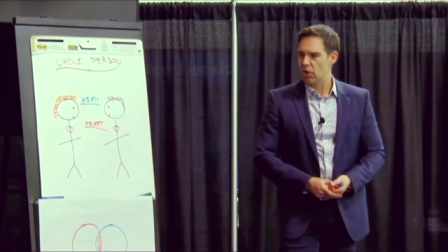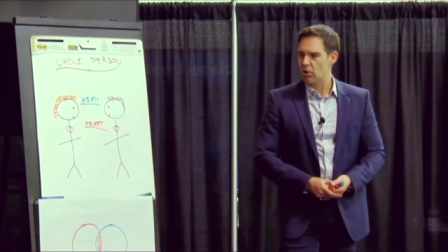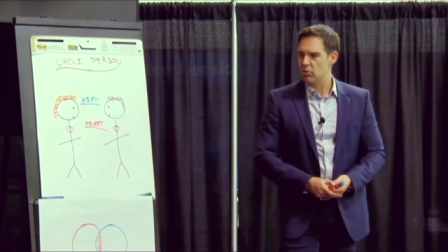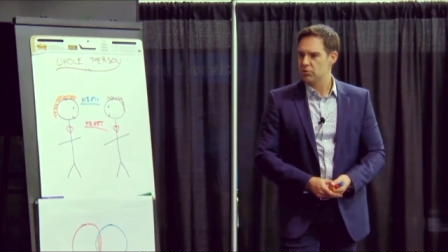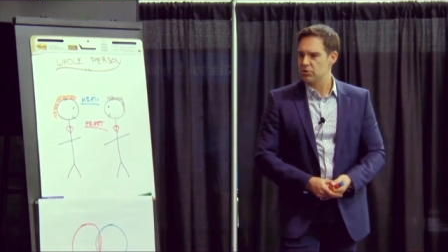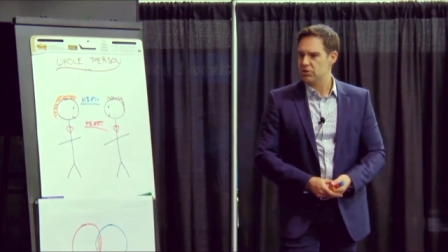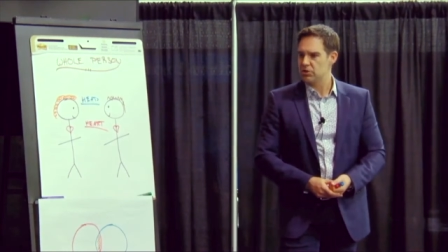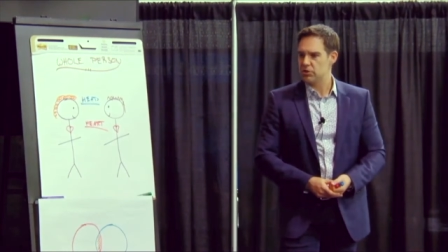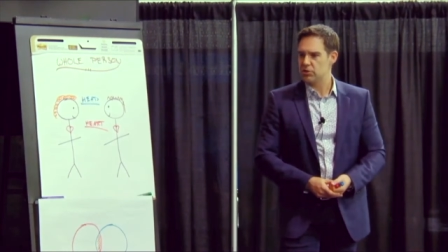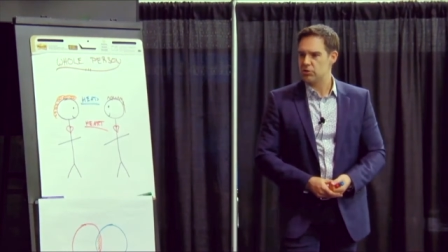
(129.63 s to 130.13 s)

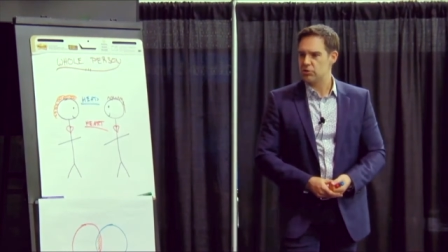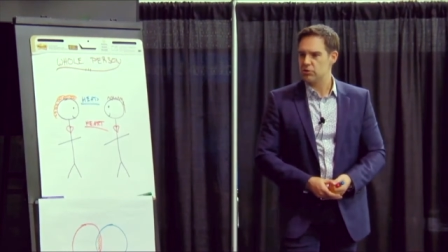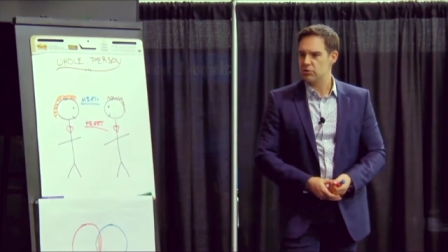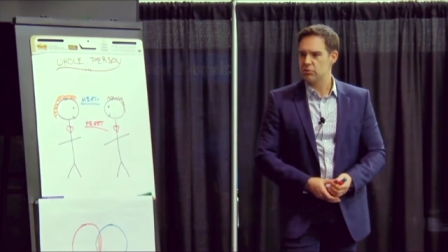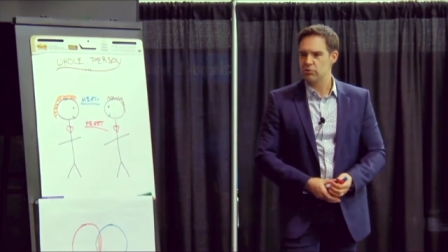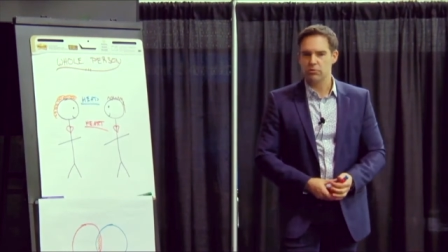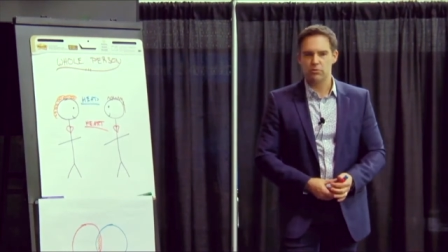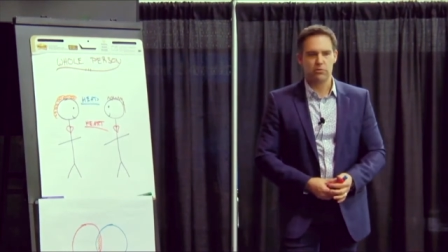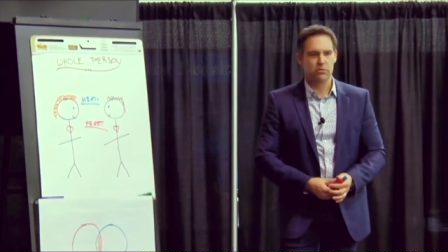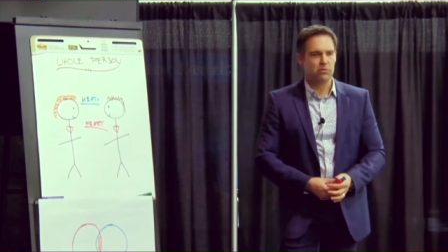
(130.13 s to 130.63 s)
goes
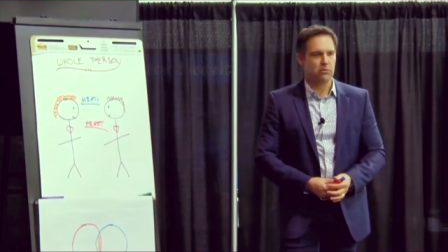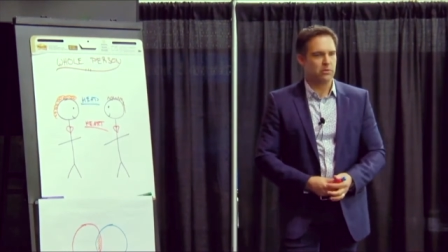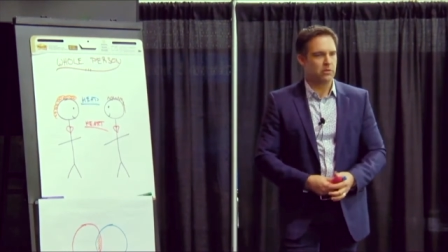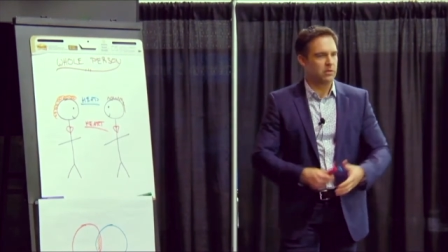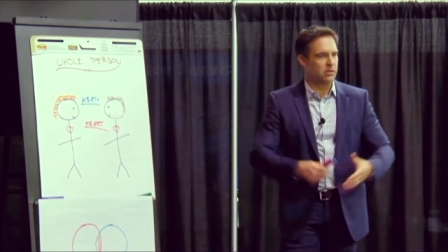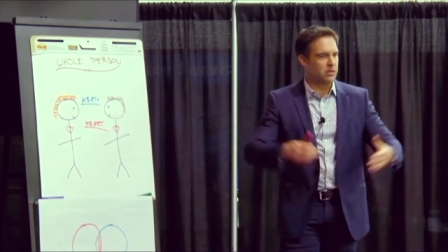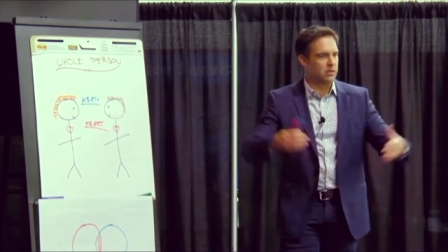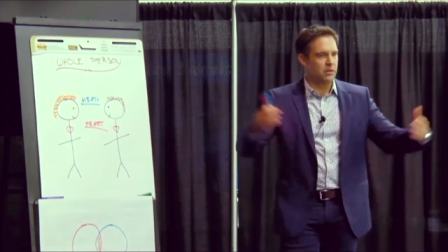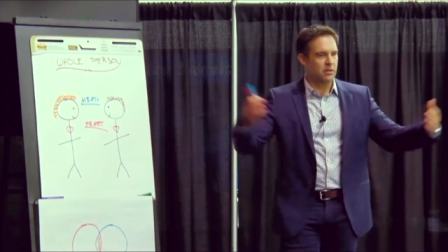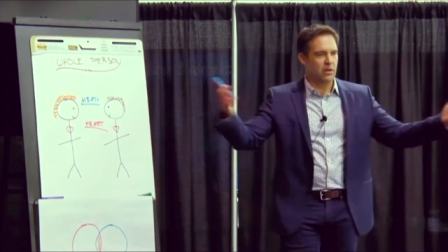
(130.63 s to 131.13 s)
into
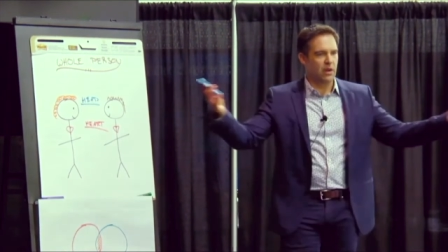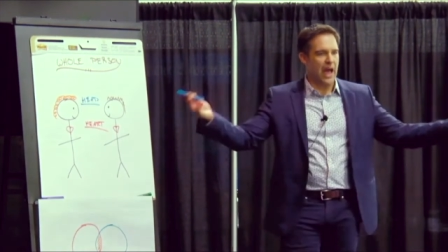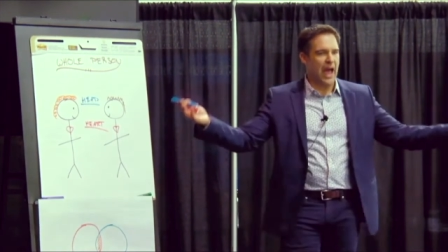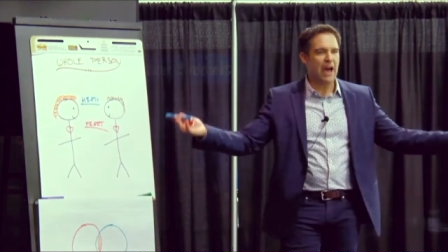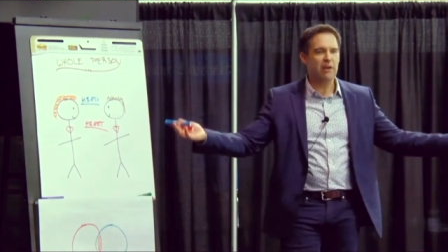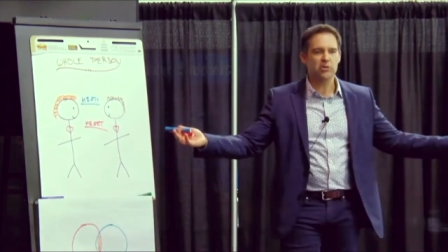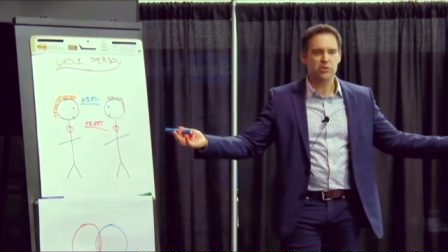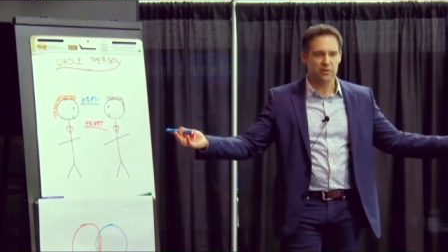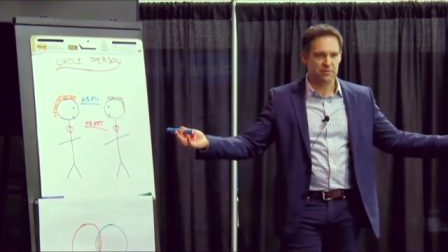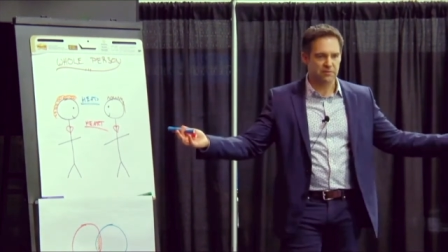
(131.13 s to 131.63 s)
a
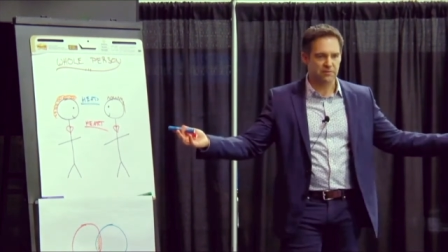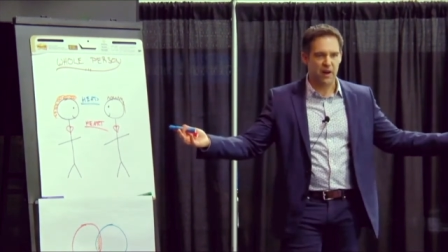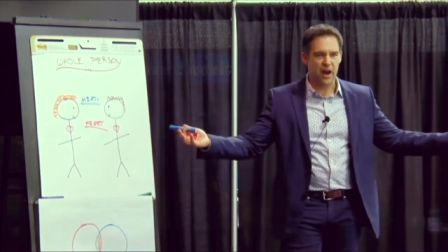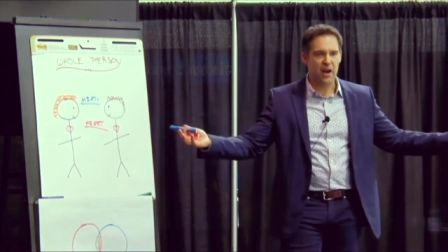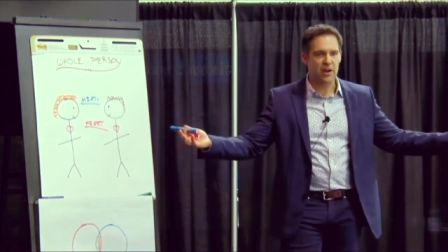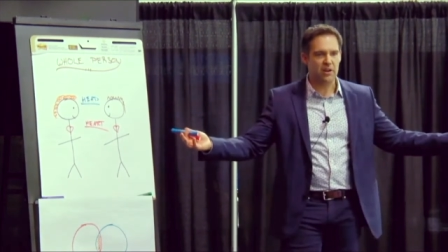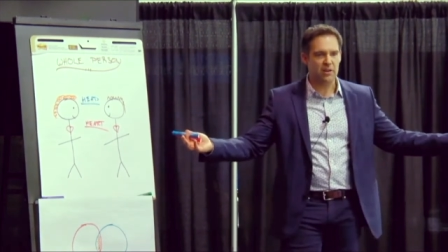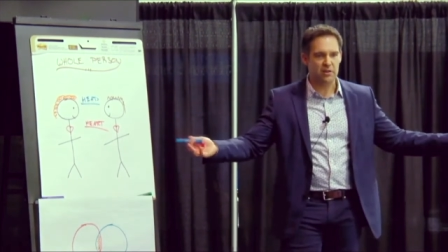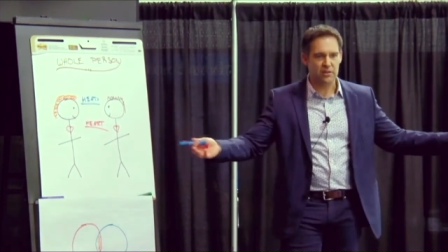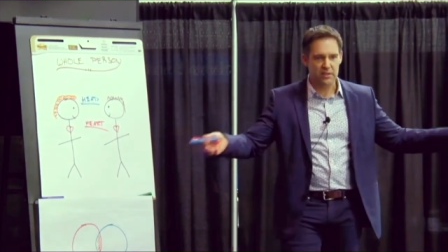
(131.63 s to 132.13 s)
house on
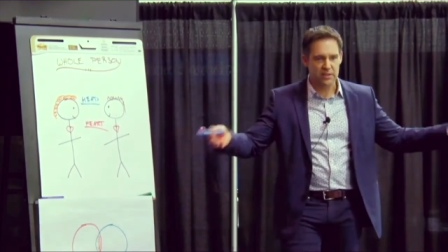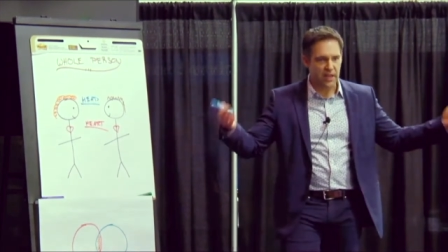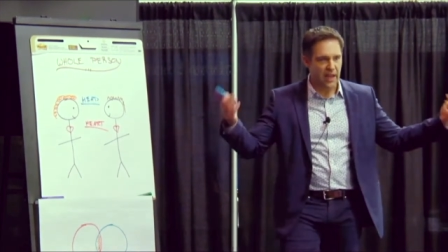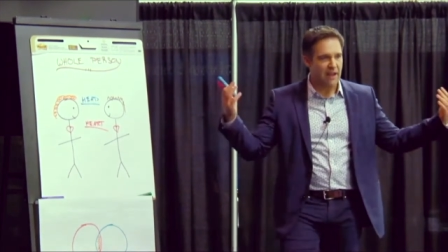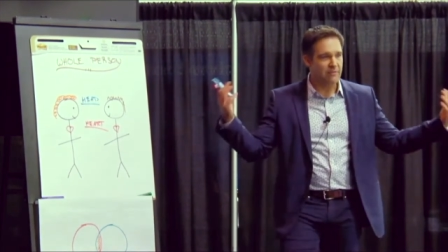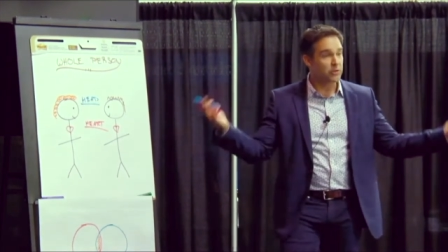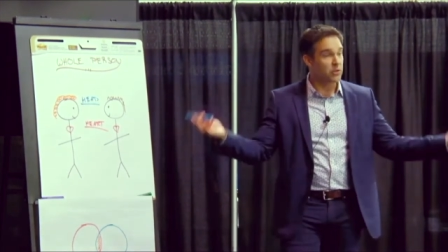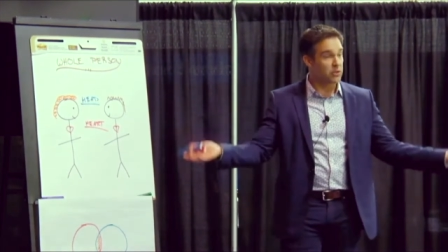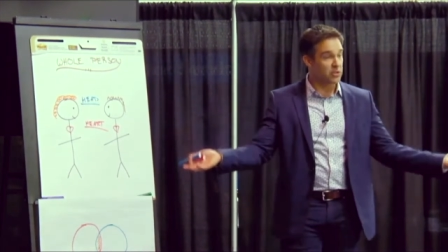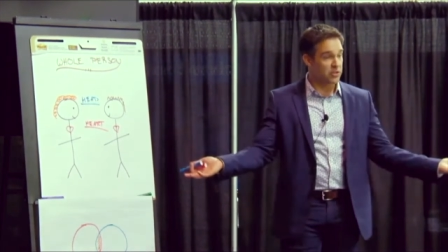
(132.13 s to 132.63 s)
fire and they
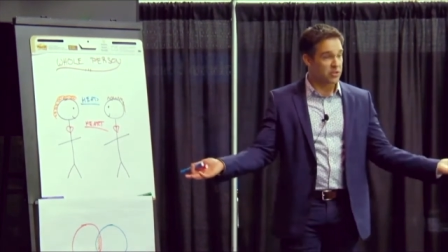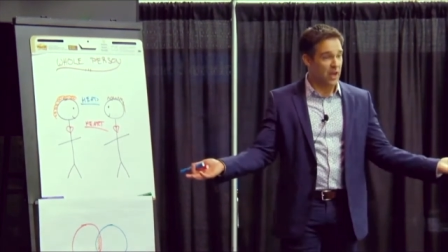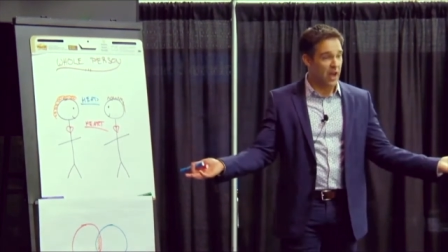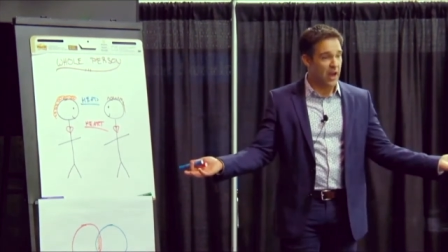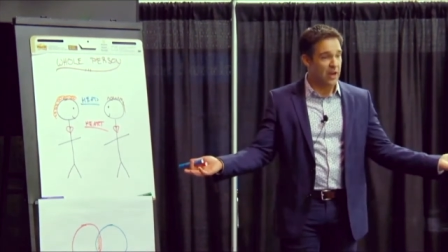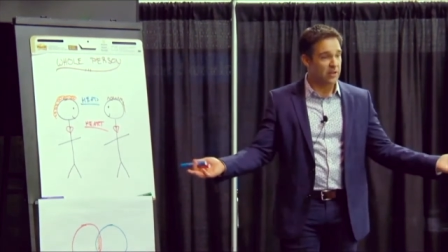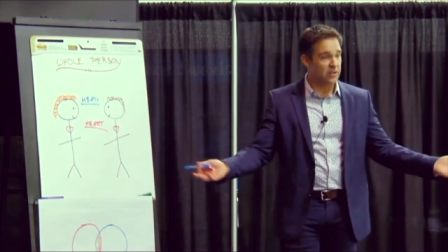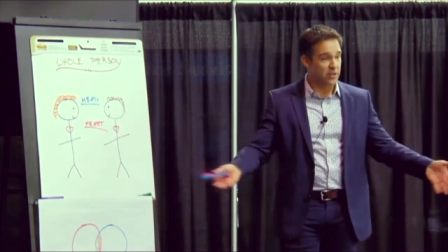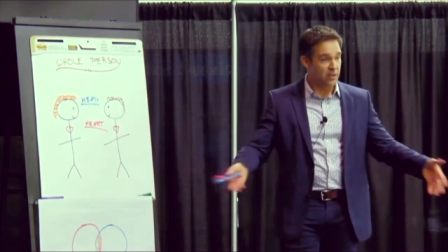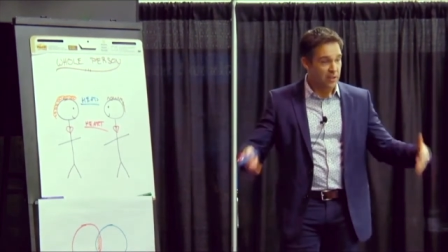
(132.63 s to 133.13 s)
have to
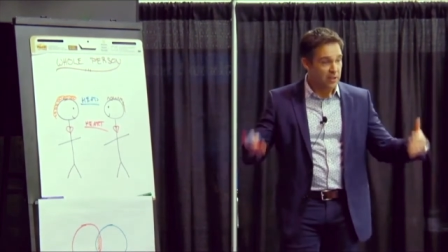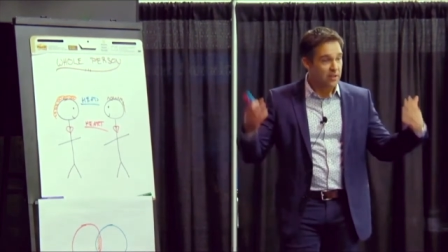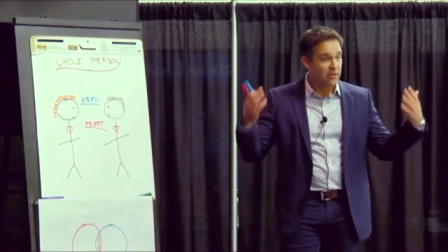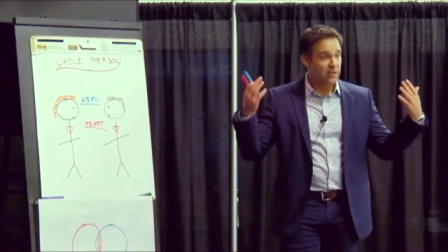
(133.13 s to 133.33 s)
decide,